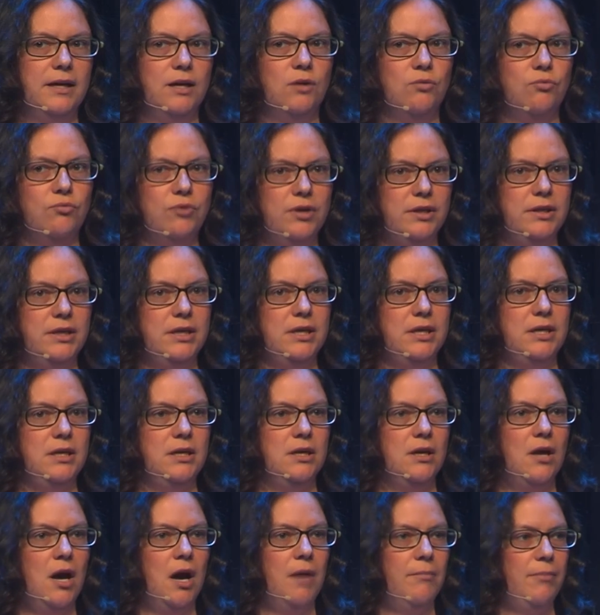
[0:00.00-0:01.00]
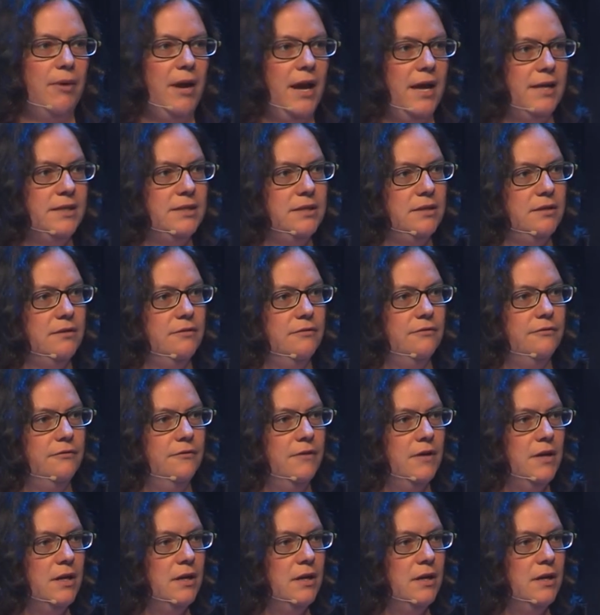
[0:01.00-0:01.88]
a really comprehensive